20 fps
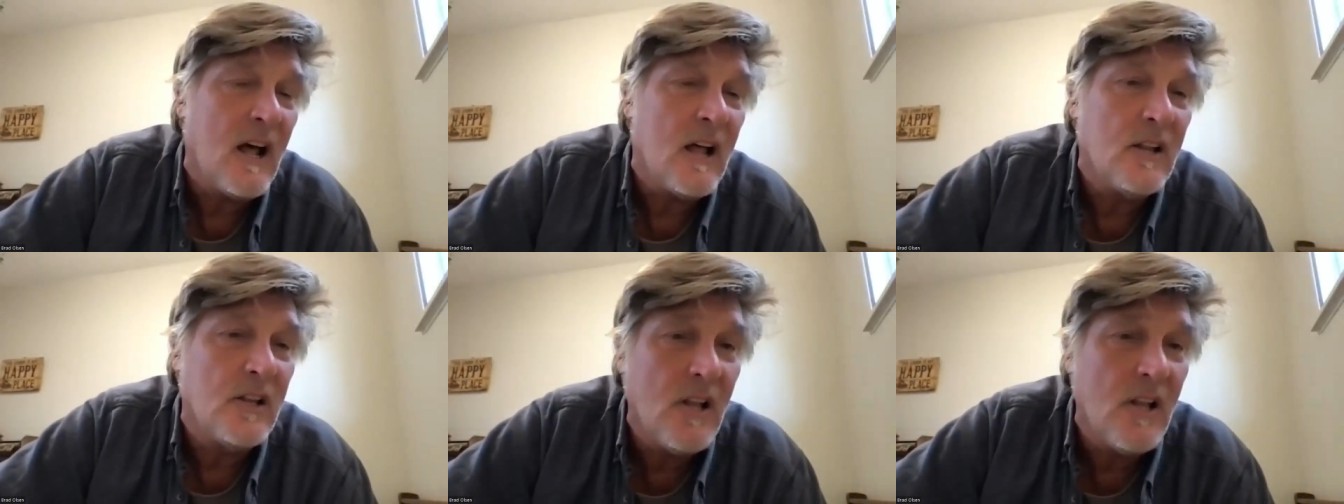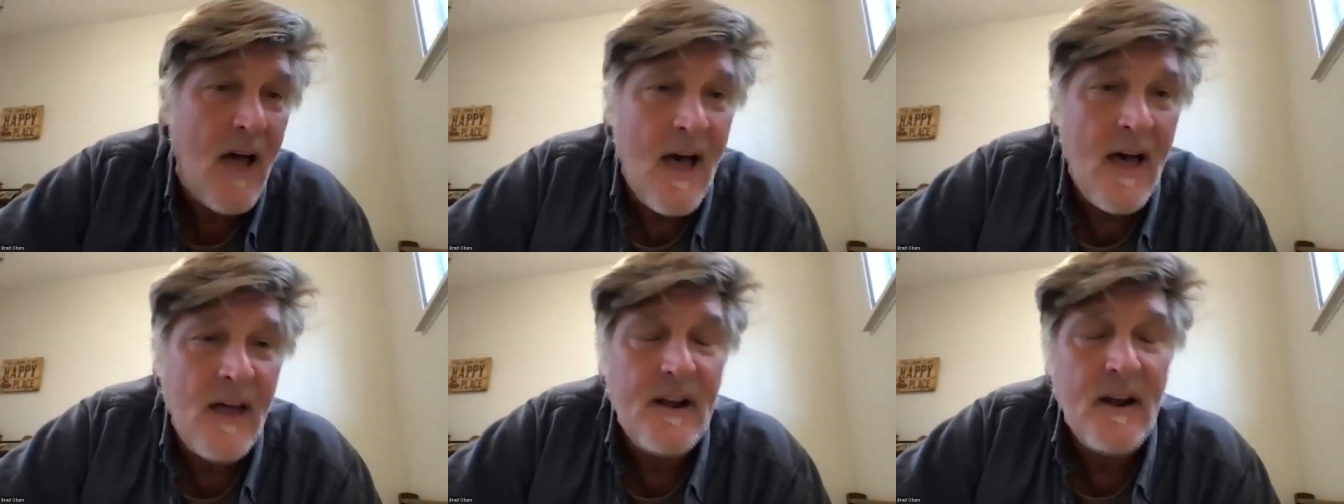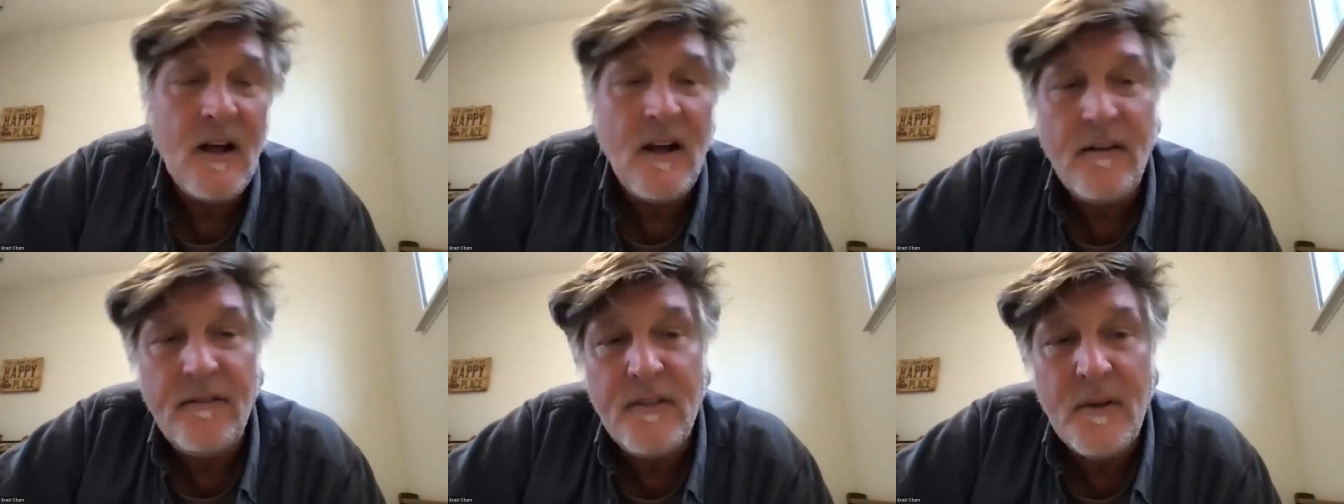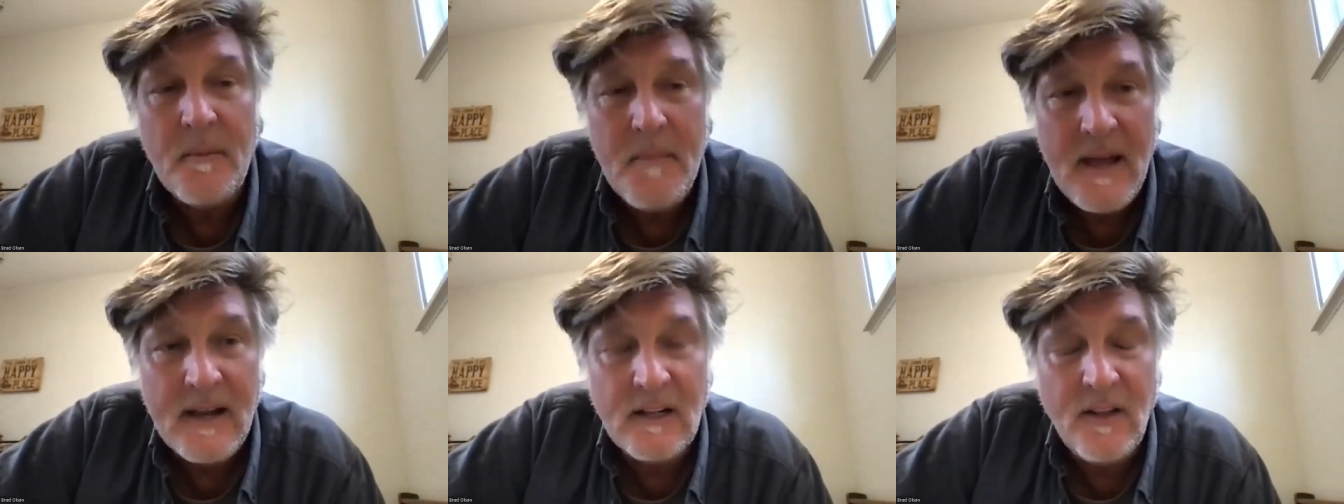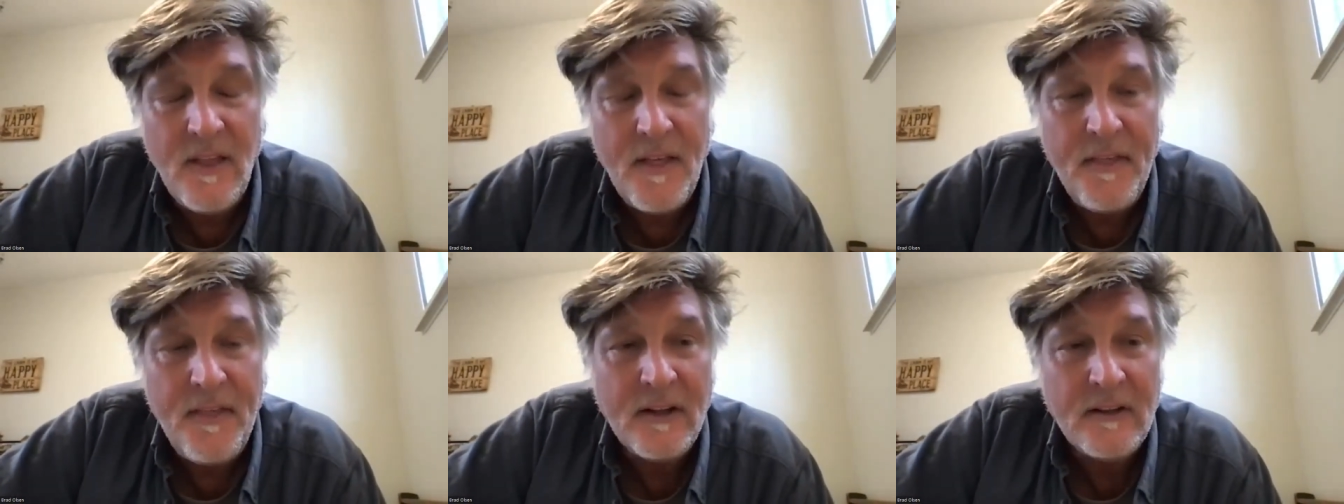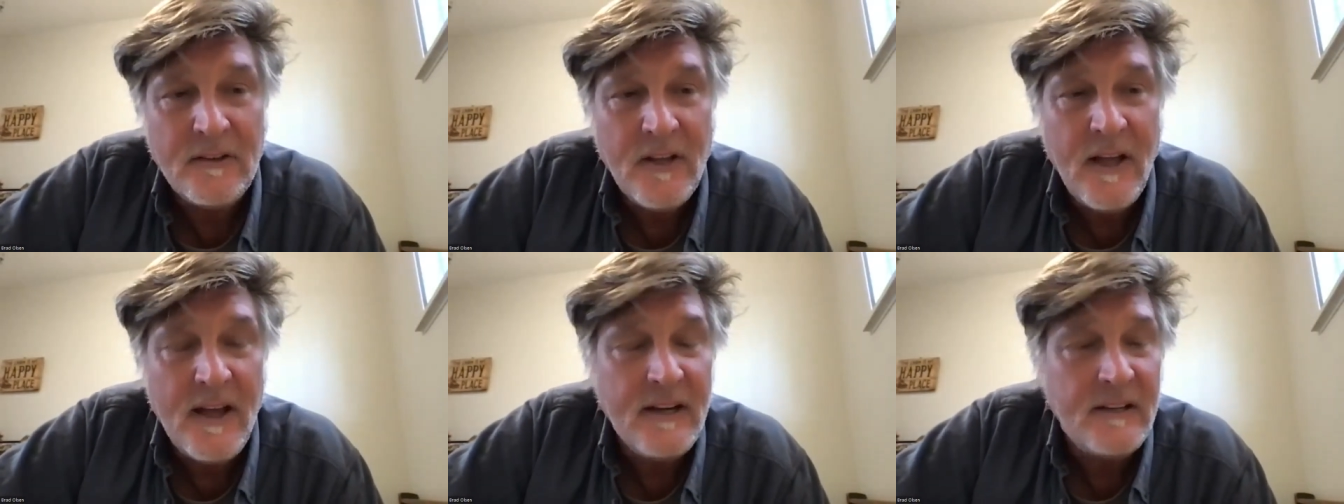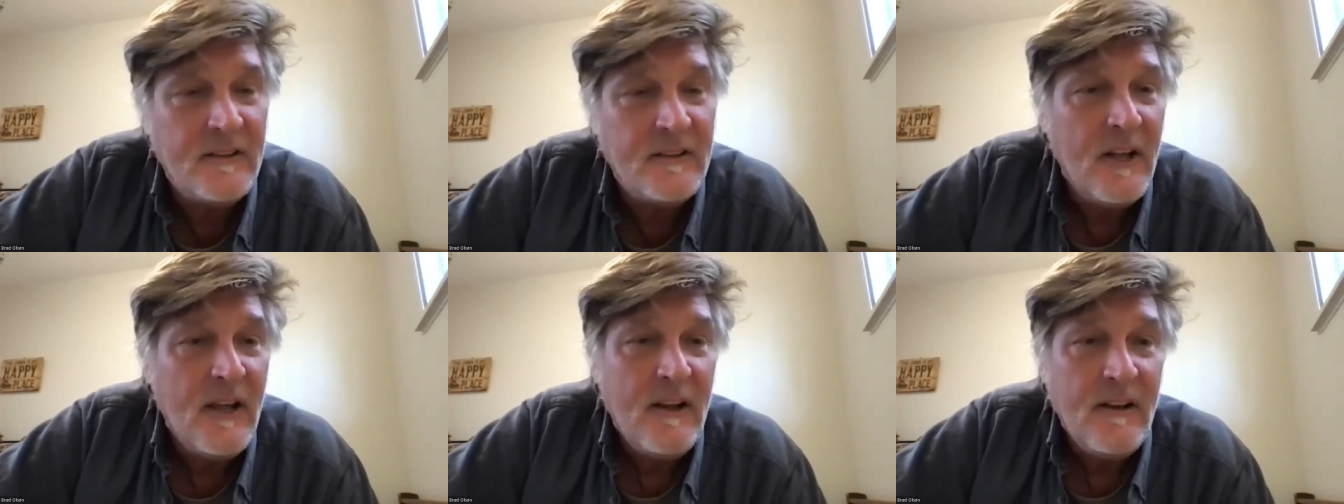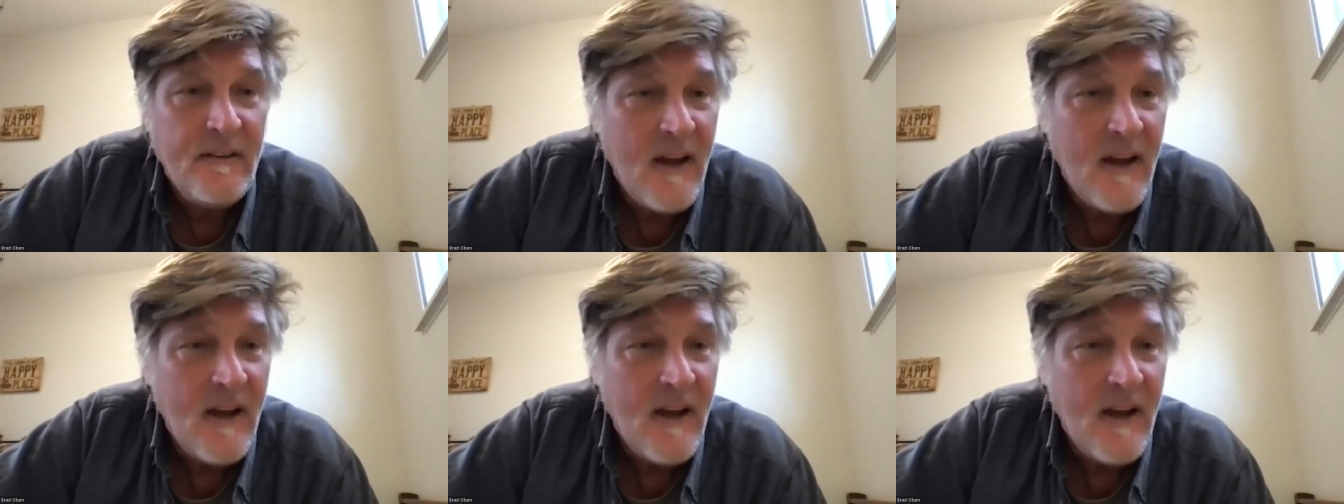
a lot of the megalithic sites,